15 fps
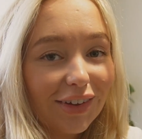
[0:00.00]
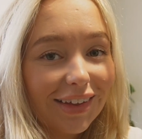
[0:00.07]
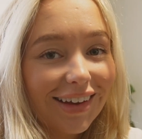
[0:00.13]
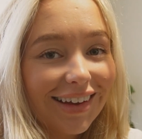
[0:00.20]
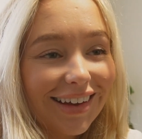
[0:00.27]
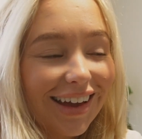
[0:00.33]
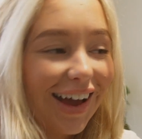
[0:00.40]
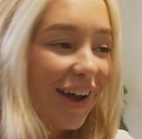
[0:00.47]
feel
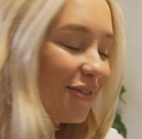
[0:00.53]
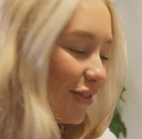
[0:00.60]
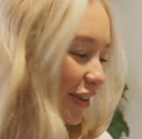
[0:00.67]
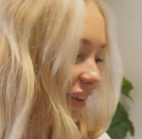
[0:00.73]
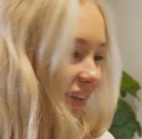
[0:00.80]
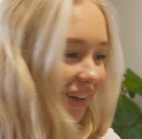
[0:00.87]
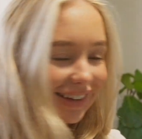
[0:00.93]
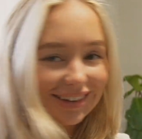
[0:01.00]
like I
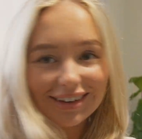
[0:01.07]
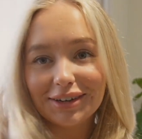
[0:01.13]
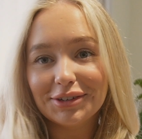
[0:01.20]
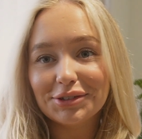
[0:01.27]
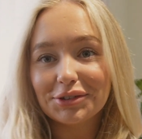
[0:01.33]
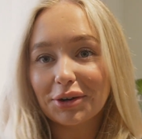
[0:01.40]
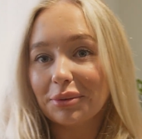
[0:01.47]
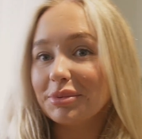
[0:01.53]
really need to
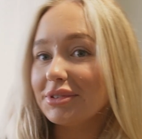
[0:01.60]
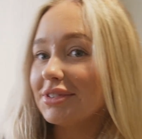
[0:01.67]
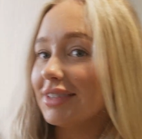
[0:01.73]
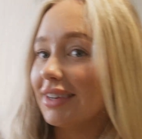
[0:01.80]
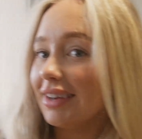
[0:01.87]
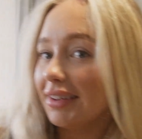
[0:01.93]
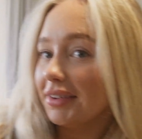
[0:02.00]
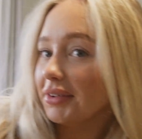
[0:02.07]
stop
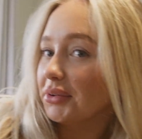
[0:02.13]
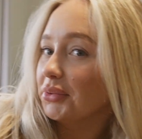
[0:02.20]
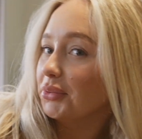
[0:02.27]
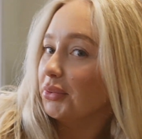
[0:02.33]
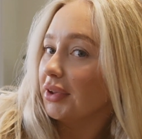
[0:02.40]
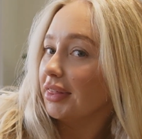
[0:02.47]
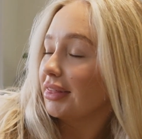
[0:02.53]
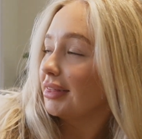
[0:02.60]
sitting
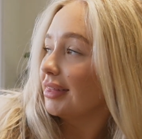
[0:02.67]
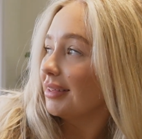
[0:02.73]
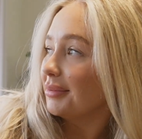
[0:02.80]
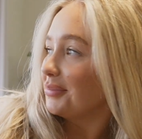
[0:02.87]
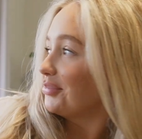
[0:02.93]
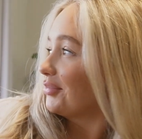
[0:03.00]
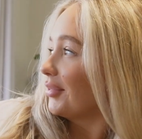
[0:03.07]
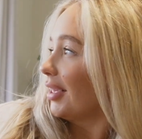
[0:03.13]
with
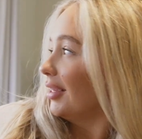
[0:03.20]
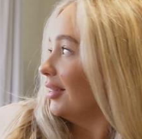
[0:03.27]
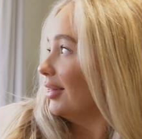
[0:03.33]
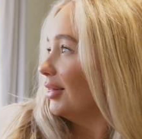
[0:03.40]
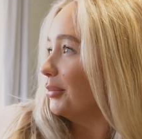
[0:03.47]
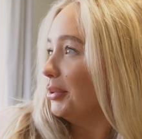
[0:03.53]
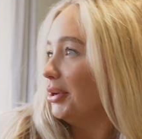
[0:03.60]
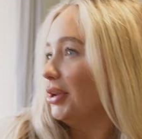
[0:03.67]

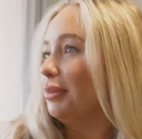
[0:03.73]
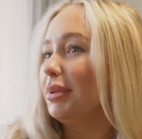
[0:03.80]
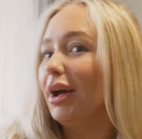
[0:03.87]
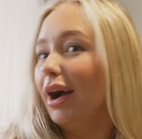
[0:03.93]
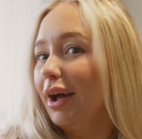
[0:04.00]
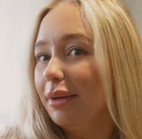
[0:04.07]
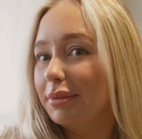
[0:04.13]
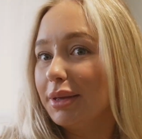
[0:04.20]
the window
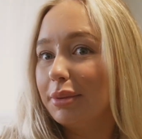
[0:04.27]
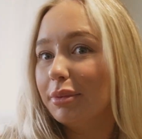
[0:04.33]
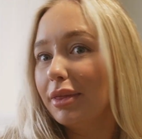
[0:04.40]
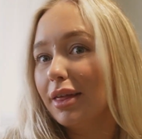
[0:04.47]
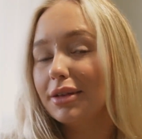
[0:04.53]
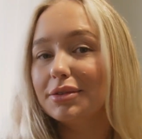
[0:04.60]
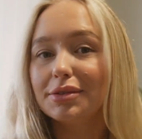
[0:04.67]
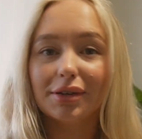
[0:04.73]
behind me, but
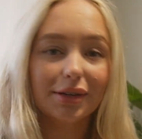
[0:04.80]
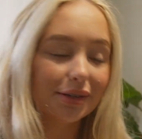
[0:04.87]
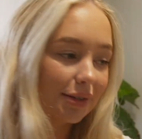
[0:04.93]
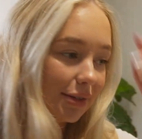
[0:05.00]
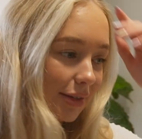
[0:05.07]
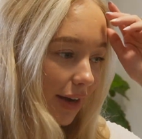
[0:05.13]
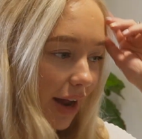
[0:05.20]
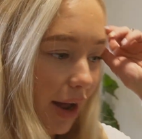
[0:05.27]
that's
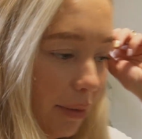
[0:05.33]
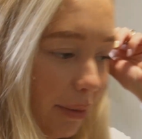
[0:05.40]
just how